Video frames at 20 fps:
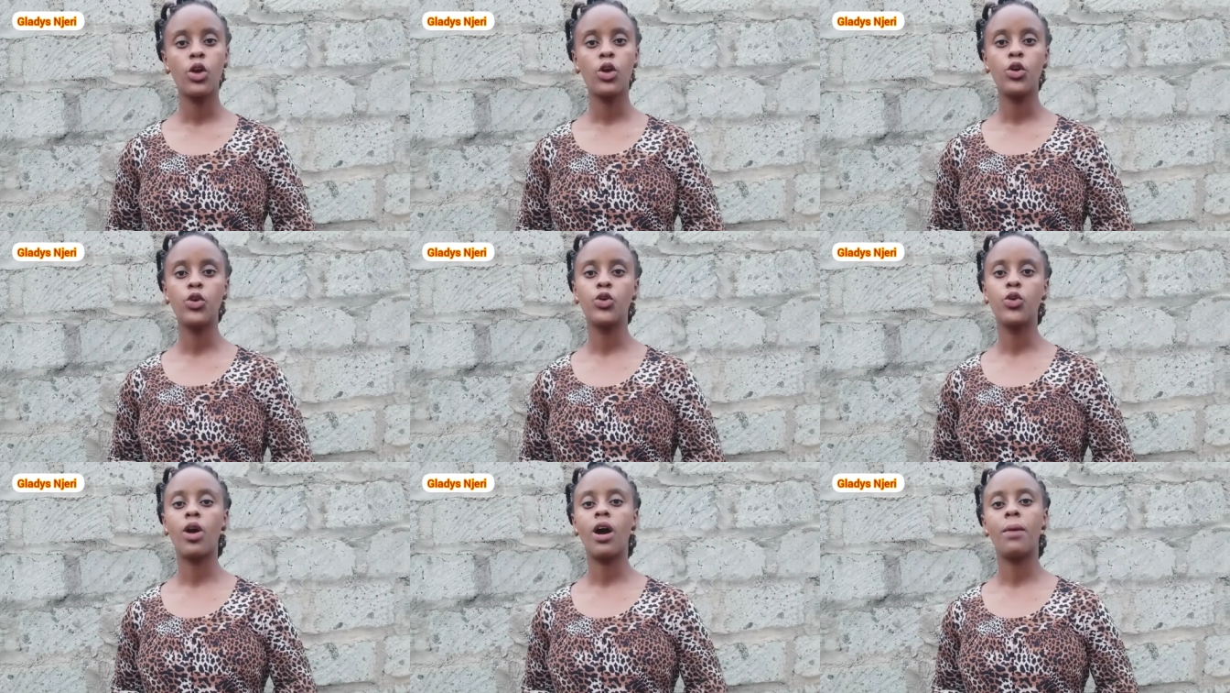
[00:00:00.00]

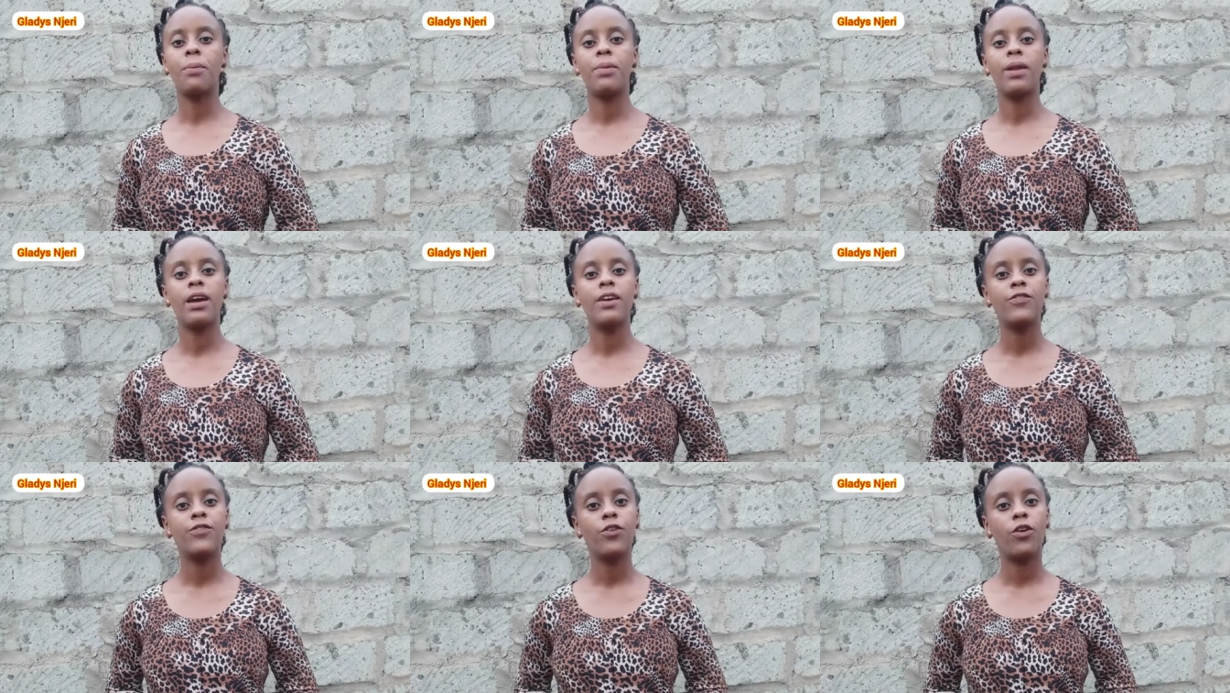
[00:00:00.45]
You
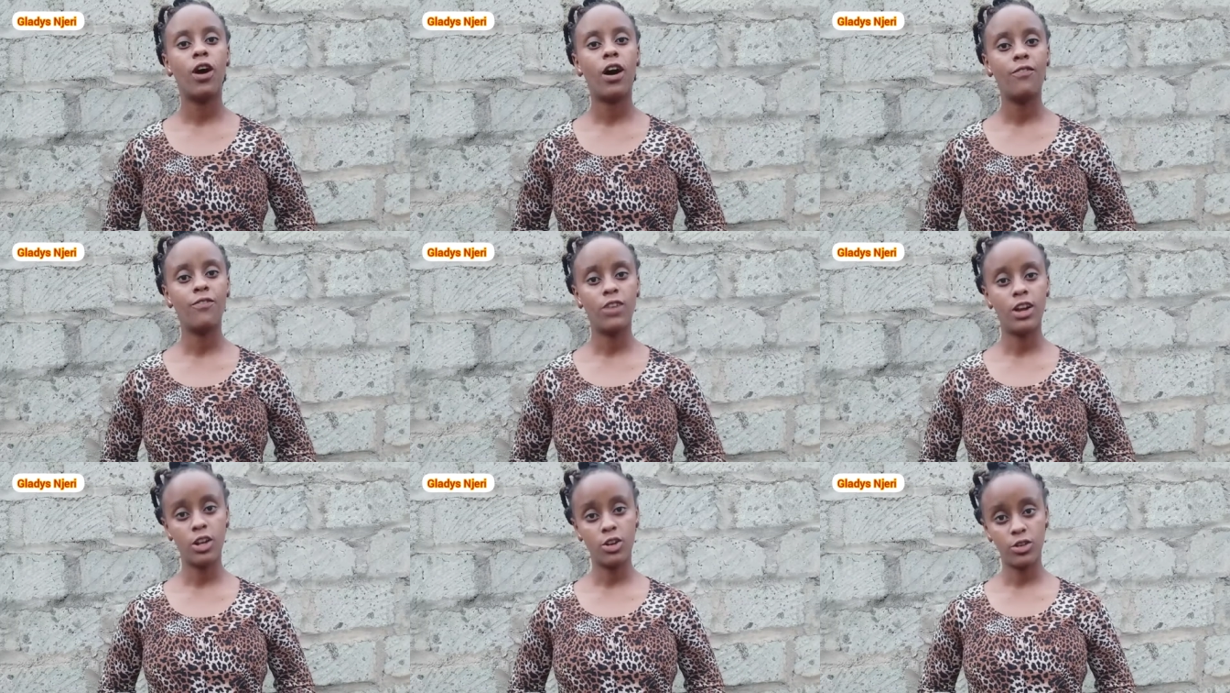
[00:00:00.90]
apply for a
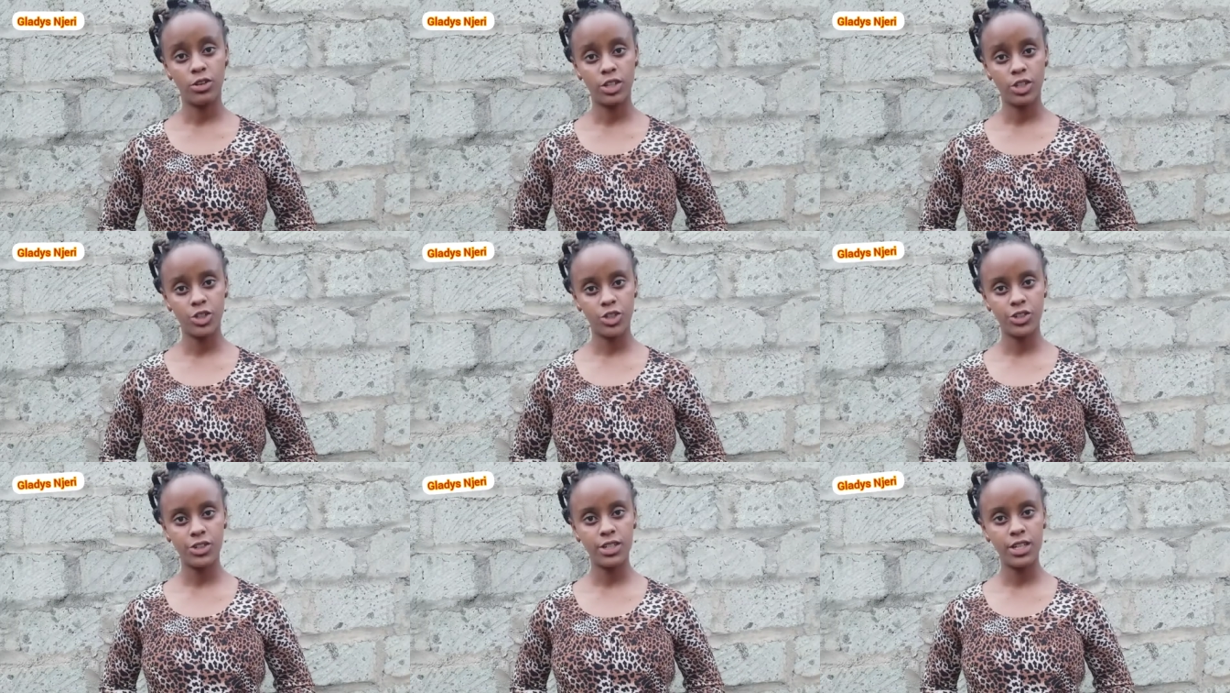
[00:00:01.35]

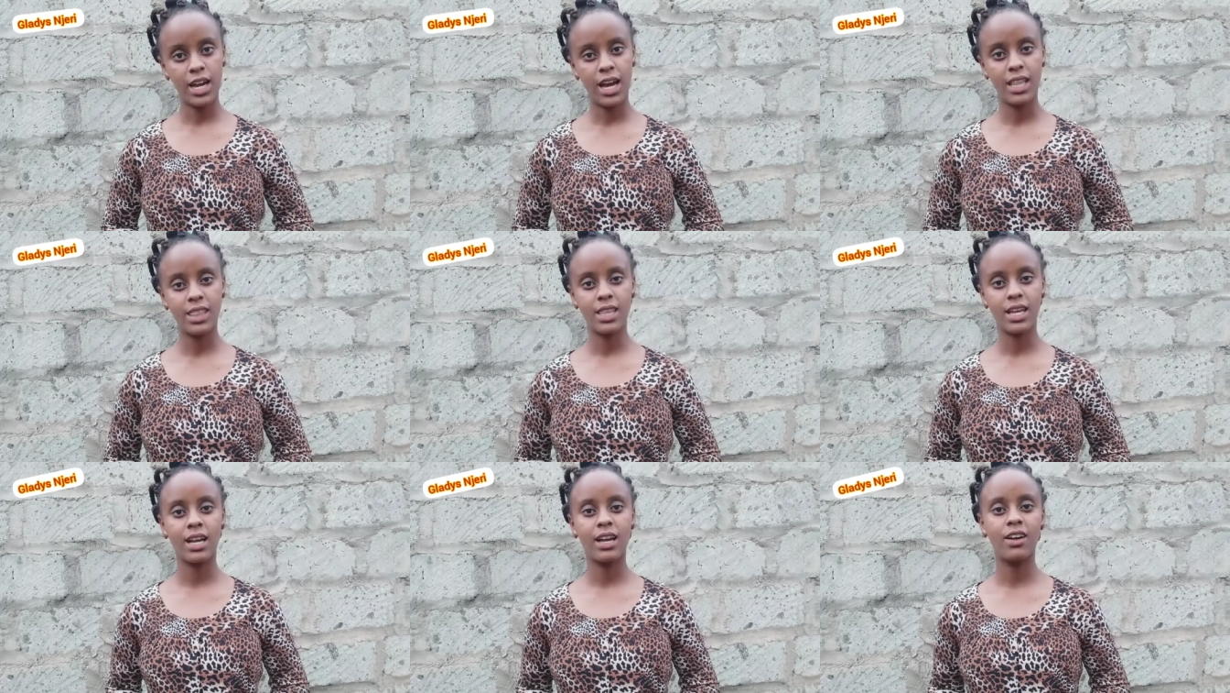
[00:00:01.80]
valuation
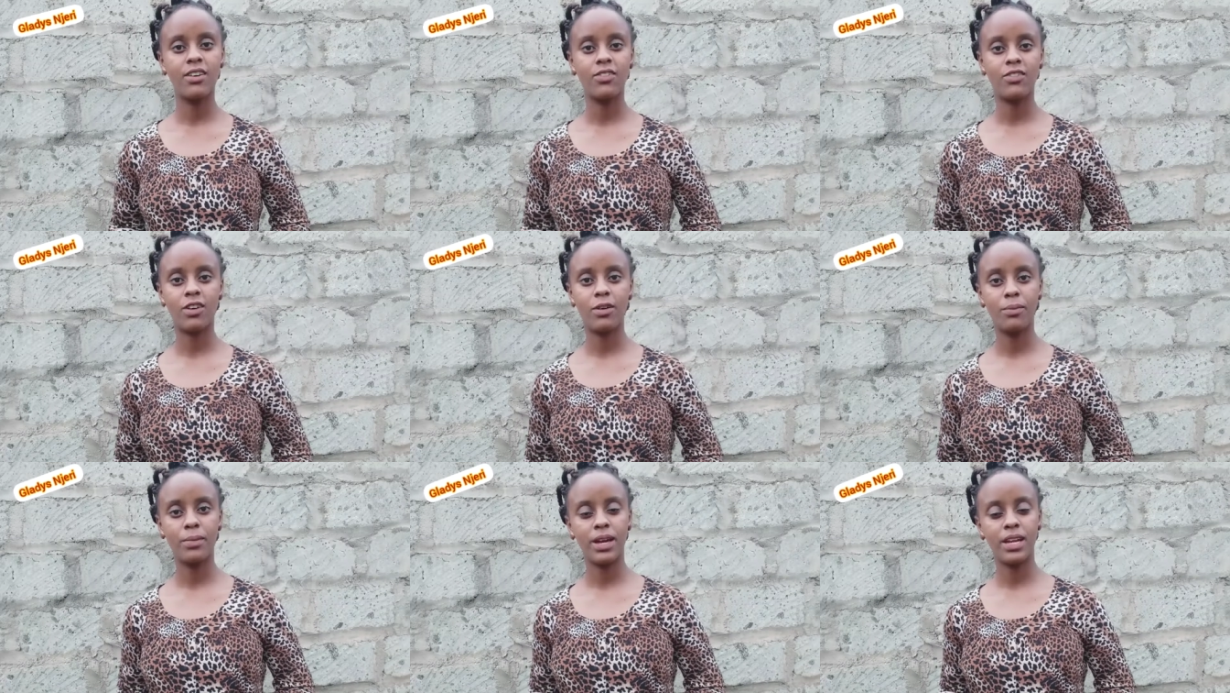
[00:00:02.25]
and the
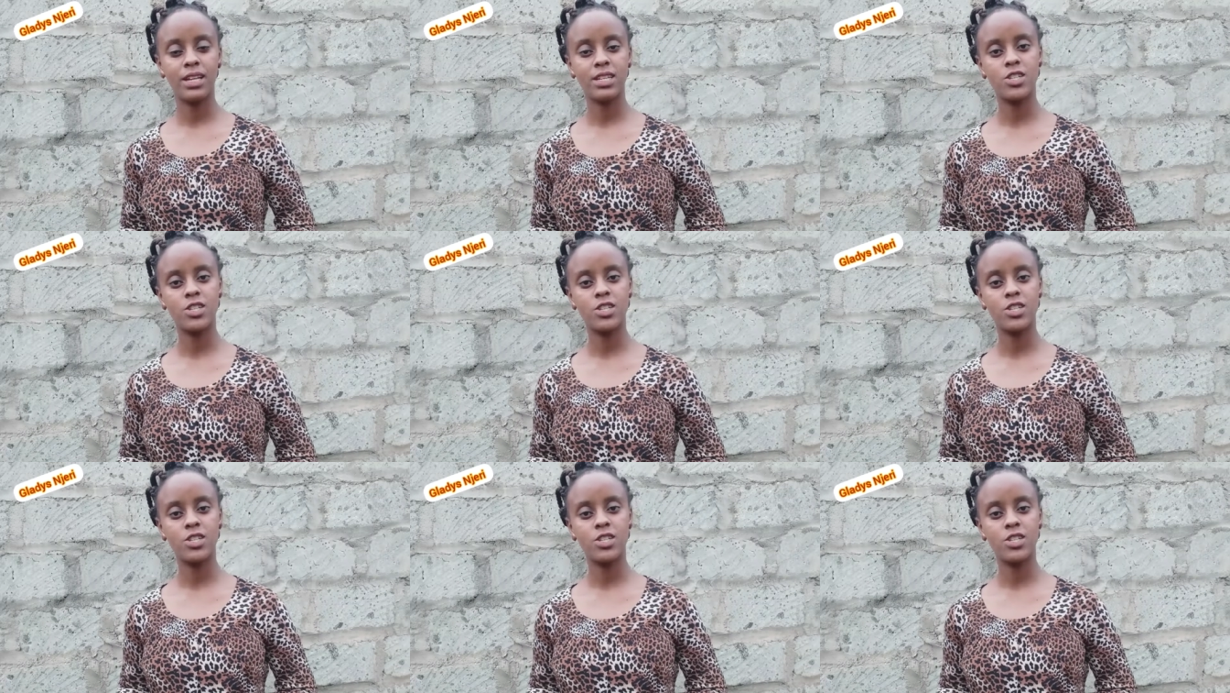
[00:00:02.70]
government